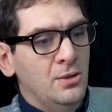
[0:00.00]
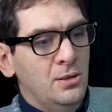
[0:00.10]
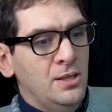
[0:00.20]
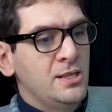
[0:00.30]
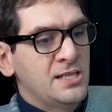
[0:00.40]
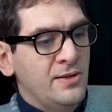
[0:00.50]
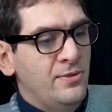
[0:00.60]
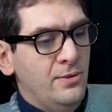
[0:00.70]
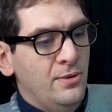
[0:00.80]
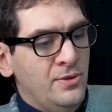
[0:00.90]
is that
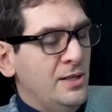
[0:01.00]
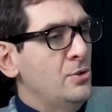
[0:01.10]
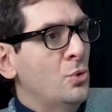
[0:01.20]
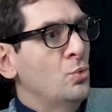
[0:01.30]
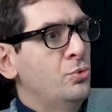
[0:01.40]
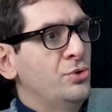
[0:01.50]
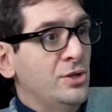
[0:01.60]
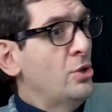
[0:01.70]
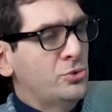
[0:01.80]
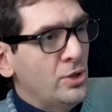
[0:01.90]
they're
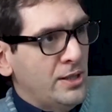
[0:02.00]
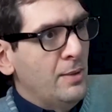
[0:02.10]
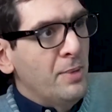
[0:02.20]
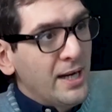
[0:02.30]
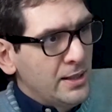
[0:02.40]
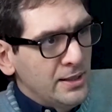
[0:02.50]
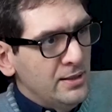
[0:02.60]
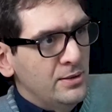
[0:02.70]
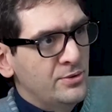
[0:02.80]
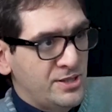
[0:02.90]
not going to come back
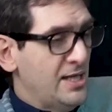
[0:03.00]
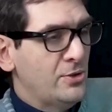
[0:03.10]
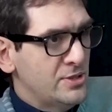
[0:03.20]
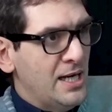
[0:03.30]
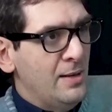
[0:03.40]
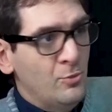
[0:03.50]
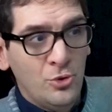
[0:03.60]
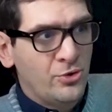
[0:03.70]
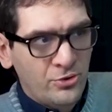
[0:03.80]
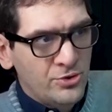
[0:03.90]
the second time or
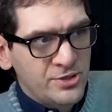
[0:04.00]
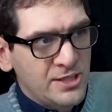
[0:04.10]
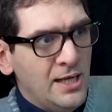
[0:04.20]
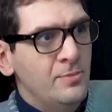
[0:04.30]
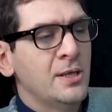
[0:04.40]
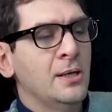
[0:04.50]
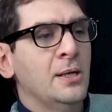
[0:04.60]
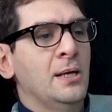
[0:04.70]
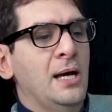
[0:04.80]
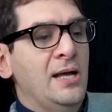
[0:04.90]
the third time.
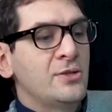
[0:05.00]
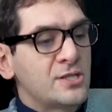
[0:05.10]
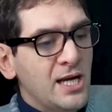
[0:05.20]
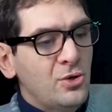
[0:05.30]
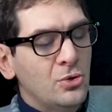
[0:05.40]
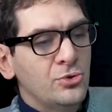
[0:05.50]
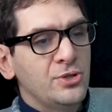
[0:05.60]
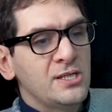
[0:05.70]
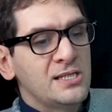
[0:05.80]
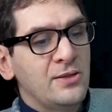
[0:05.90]
And the second
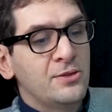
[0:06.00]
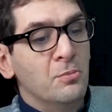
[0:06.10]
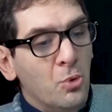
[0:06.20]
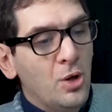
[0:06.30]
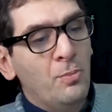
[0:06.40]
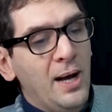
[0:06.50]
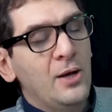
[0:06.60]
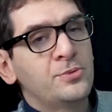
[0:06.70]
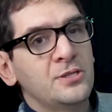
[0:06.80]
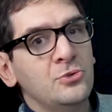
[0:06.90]
is that the more
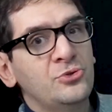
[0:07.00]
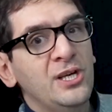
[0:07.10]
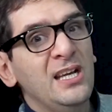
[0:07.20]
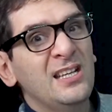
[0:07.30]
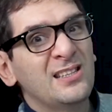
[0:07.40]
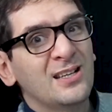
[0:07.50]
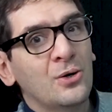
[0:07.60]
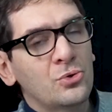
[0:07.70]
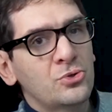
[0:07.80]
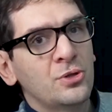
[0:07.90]
biopsy you take,
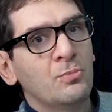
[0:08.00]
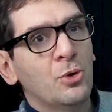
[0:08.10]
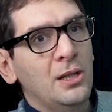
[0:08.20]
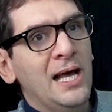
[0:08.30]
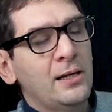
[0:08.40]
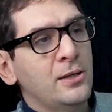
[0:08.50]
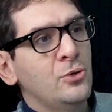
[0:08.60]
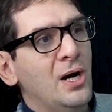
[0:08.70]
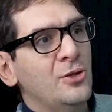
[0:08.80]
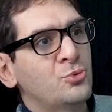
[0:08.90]
the more likely
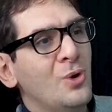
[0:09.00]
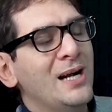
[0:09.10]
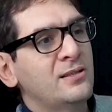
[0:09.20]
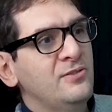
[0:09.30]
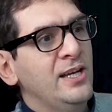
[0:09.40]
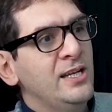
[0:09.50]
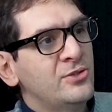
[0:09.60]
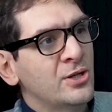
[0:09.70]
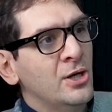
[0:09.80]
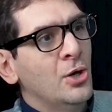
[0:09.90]
you are to
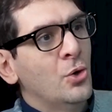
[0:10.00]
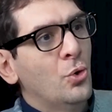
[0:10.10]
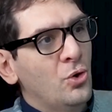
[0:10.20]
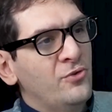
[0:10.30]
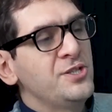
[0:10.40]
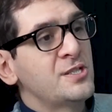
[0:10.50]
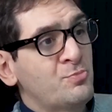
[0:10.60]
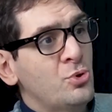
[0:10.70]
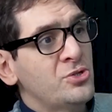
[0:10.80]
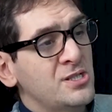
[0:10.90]
activate all of these
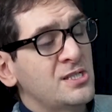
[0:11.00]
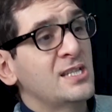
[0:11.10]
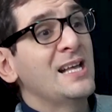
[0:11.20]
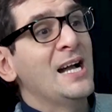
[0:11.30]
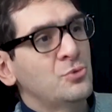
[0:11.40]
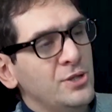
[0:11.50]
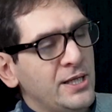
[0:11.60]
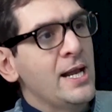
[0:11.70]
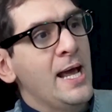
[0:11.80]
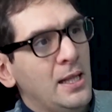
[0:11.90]
processes that actually
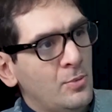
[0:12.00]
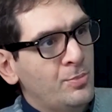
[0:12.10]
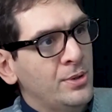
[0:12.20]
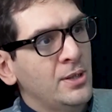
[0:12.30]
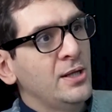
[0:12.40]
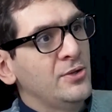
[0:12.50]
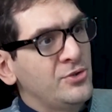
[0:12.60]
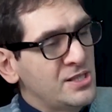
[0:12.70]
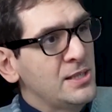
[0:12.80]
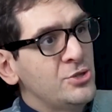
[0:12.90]
can help
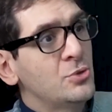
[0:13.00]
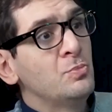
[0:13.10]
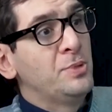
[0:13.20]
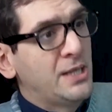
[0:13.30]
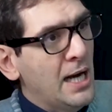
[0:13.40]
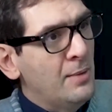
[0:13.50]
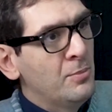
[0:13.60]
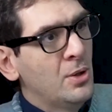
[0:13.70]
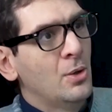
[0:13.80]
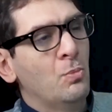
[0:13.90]
this lesion
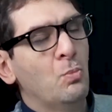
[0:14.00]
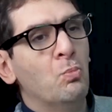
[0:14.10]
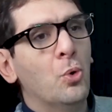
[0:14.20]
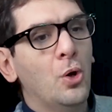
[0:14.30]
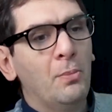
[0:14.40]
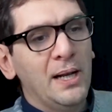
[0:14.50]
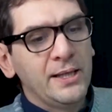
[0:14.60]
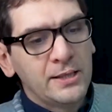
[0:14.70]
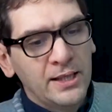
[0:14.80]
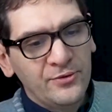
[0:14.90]
become more
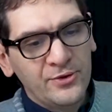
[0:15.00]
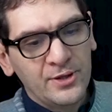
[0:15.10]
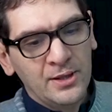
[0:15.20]
malignant.